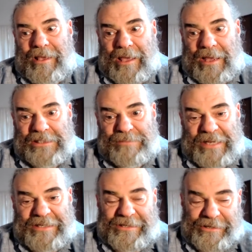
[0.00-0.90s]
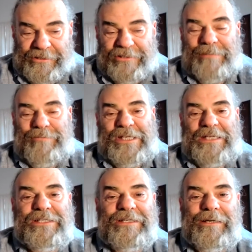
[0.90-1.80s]
and spend years
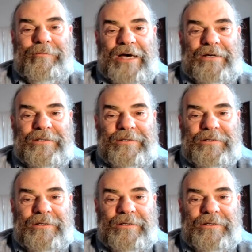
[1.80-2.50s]
obsessing about it?